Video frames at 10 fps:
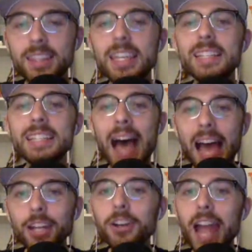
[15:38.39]
The
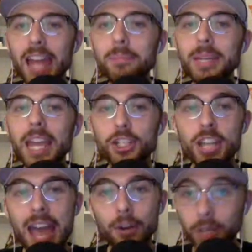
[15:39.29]
entire NBA
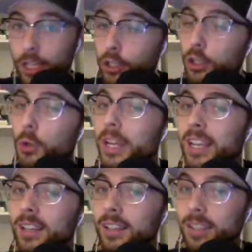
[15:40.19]
channel,
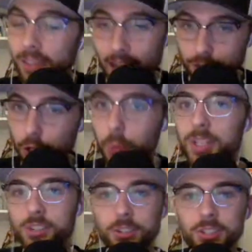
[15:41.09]
including Locked On
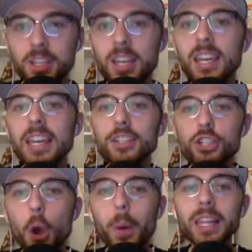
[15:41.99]
Wizards, is
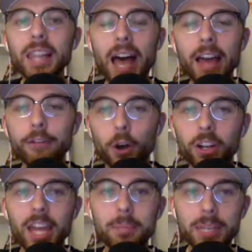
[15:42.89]
going live
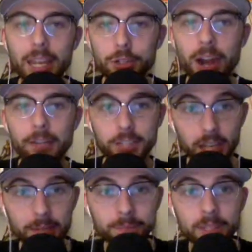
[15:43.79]
on NBA draft
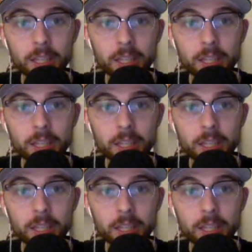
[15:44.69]
night.